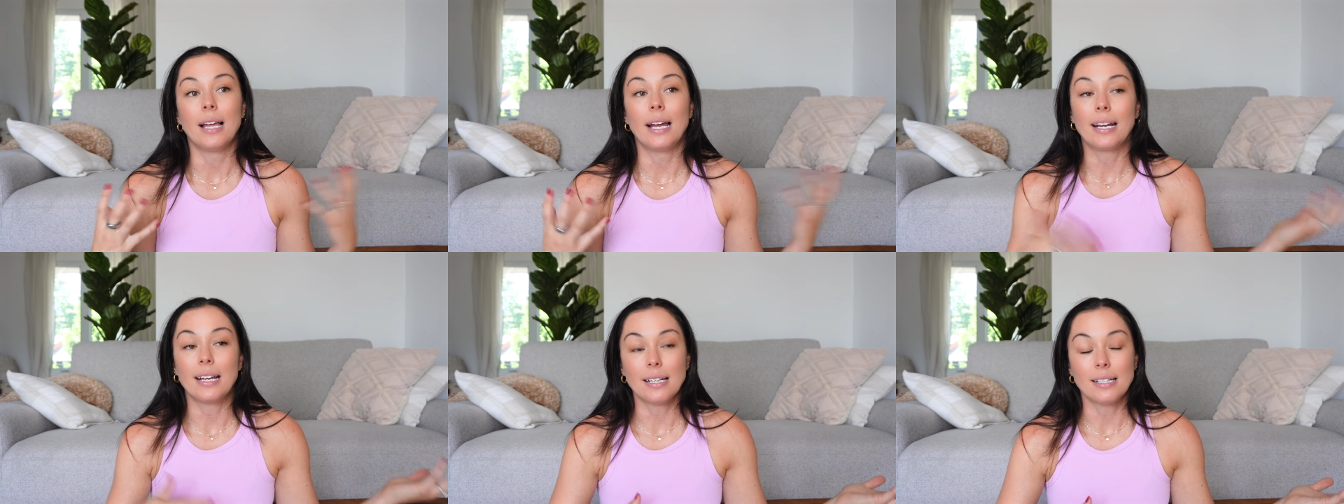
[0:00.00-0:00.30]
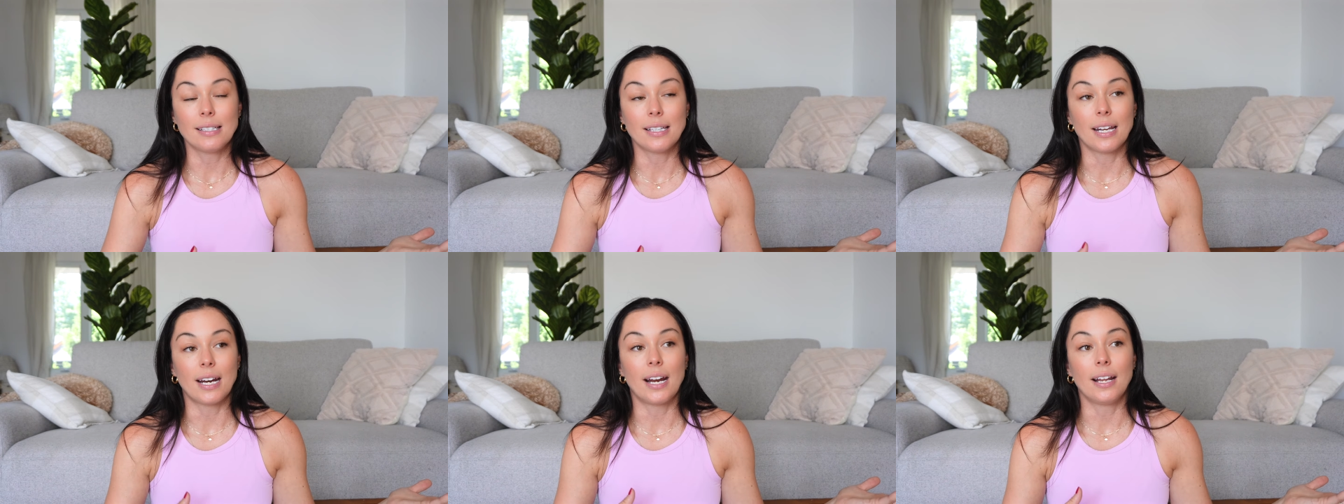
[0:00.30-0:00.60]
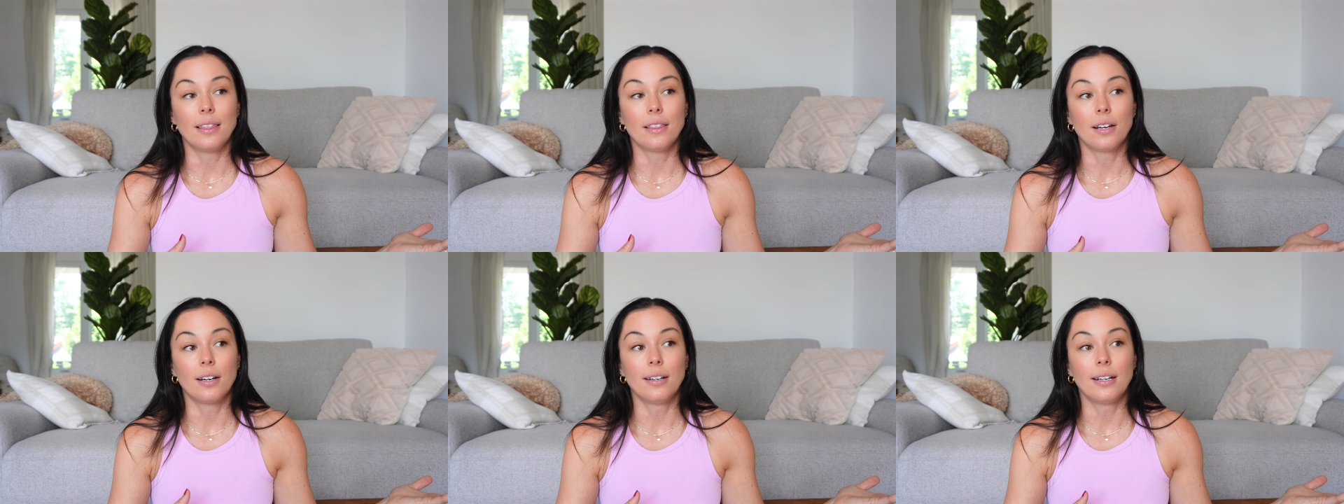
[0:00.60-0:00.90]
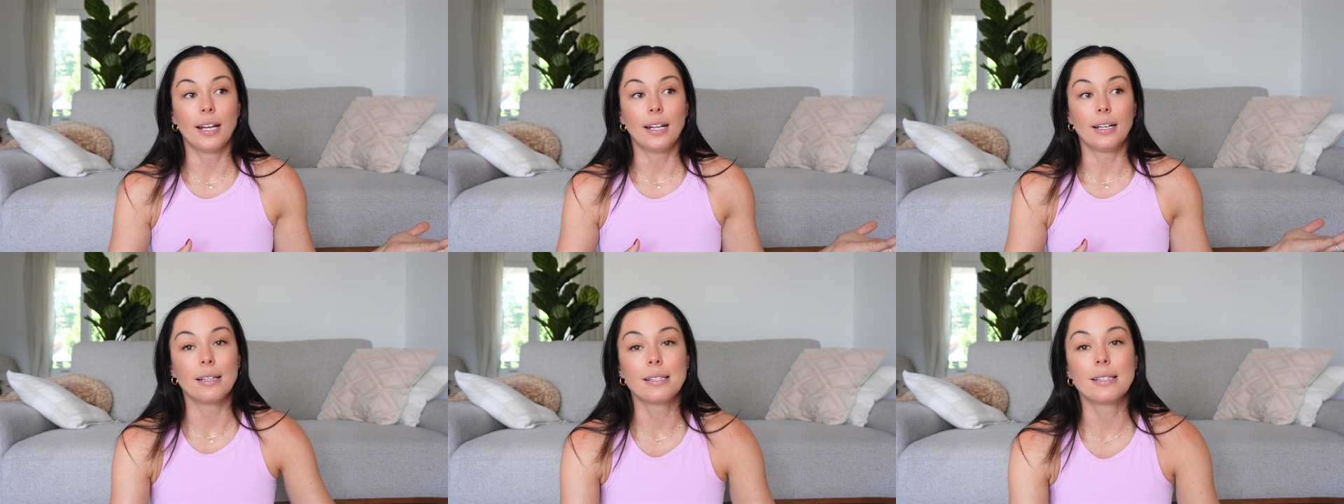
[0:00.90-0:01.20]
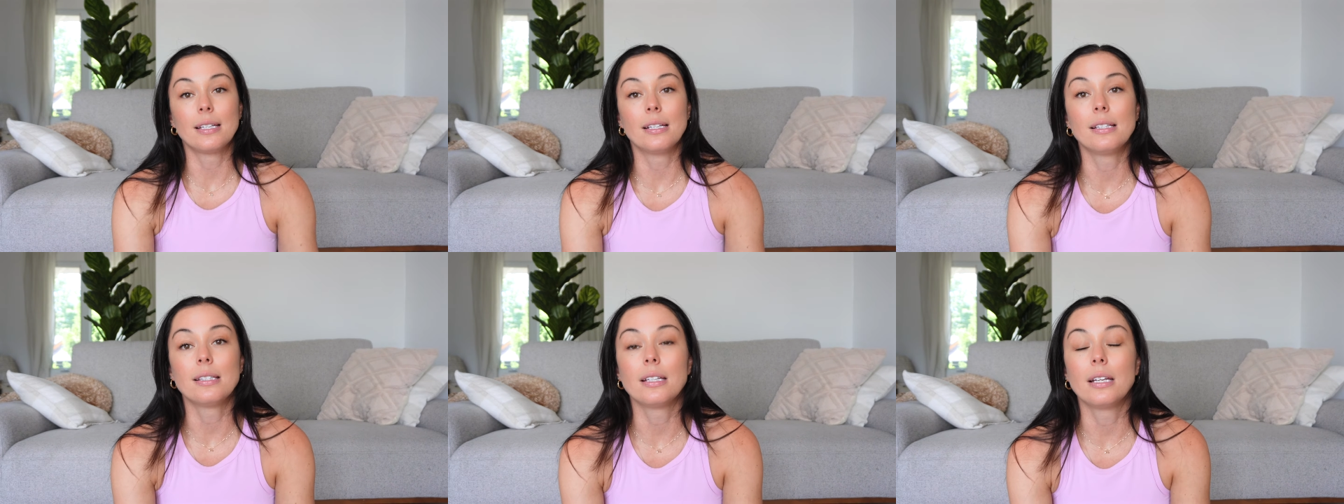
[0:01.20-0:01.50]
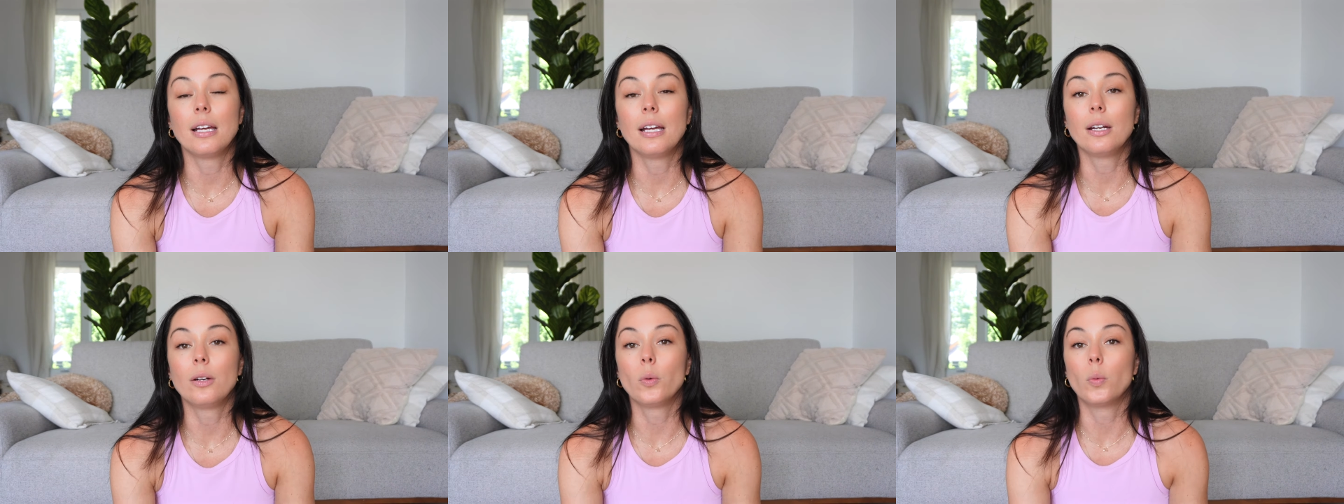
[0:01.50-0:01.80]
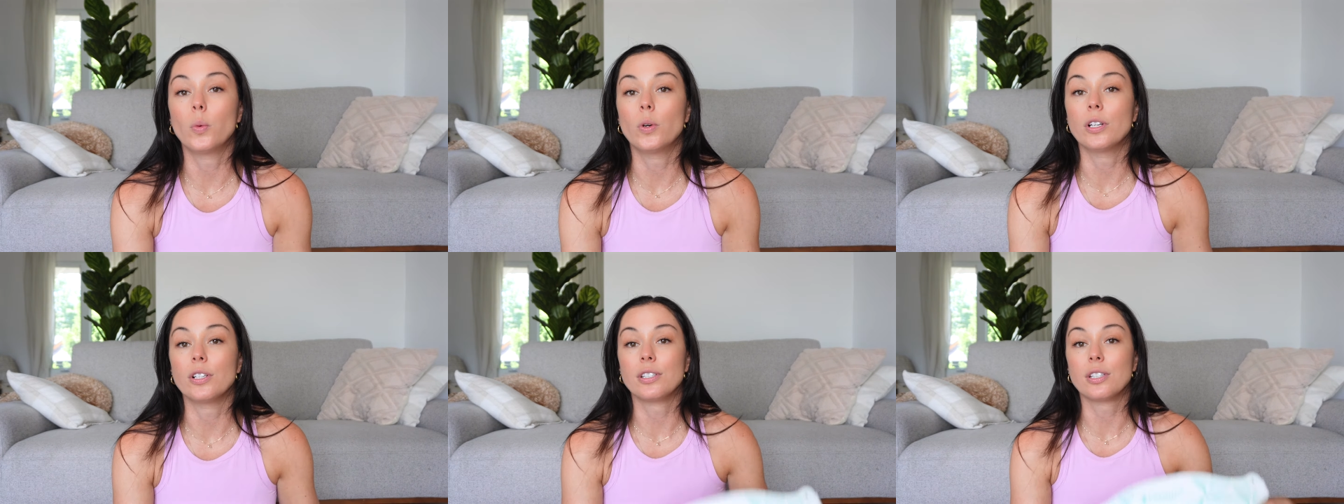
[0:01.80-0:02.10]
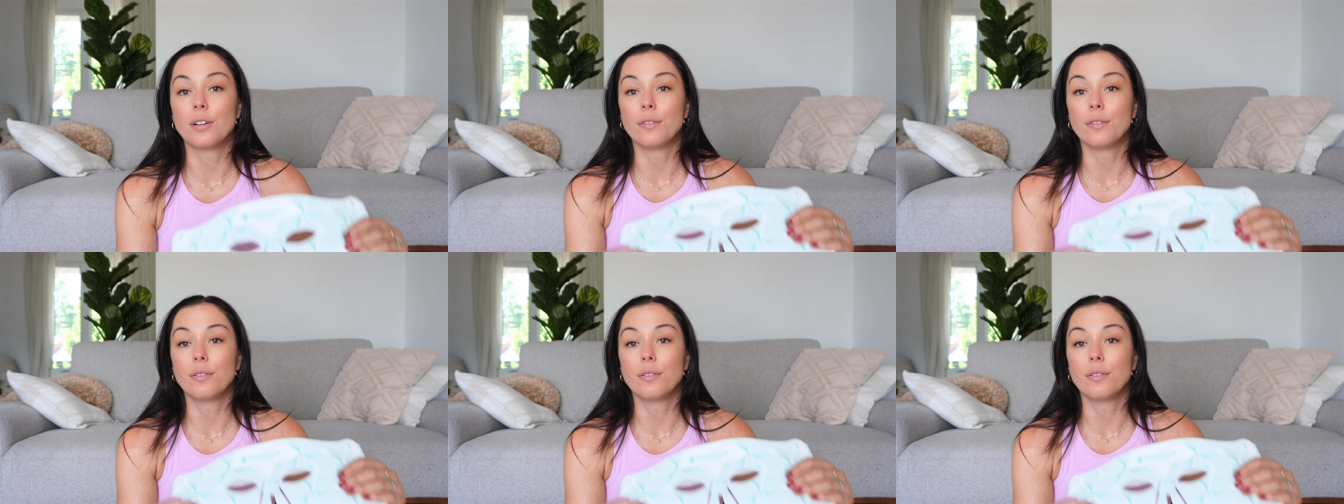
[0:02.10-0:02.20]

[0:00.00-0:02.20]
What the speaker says: like I said, I thought that since it was